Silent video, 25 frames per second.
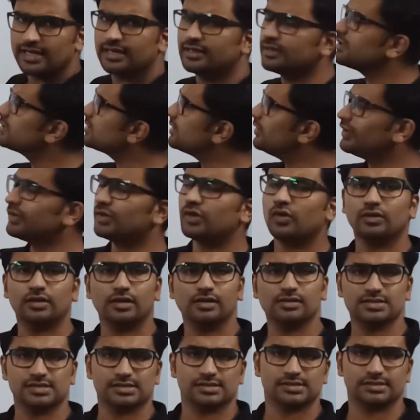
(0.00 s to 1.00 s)
That is our
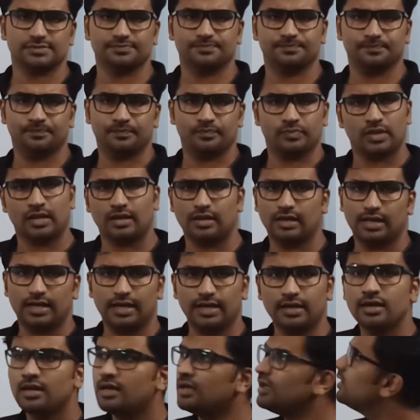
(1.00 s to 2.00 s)
total system.
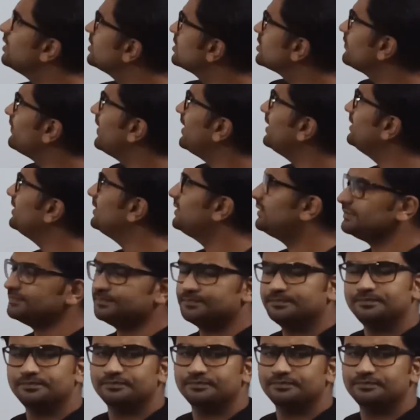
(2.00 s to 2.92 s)
Right, so find it.